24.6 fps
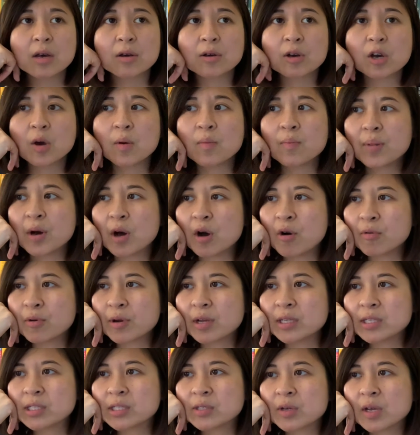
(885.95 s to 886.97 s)

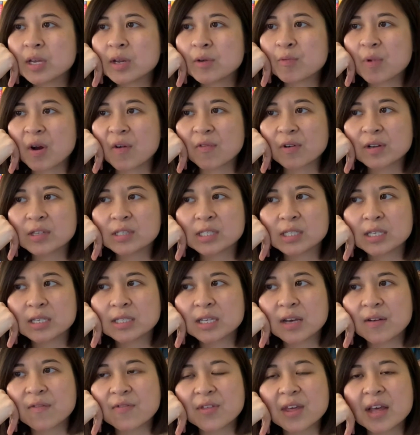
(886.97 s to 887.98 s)
components and references
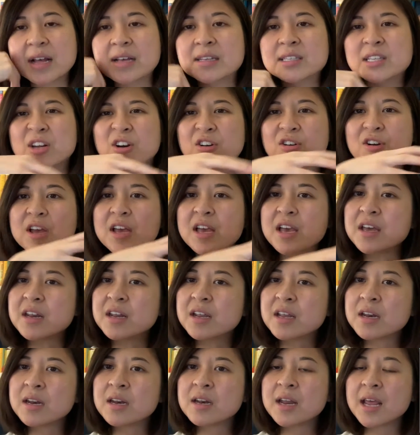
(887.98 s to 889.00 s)
of things that are
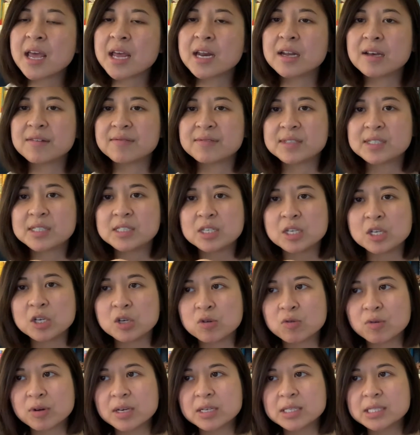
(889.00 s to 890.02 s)
hidden and of
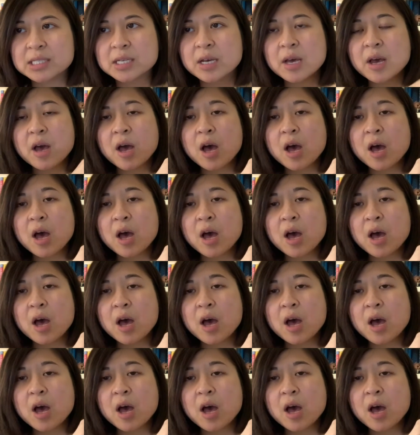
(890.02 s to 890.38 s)
secrets.